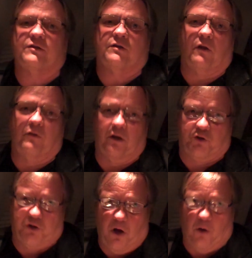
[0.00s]
is the
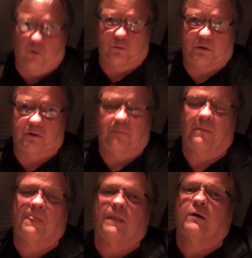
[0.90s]
shows.
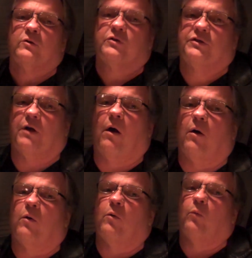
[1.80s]
So,
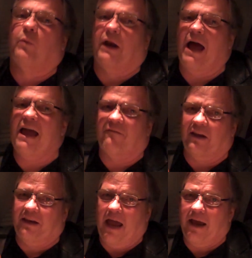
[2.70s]
when I have
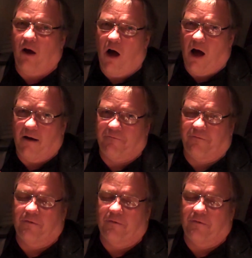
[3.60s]
a day off,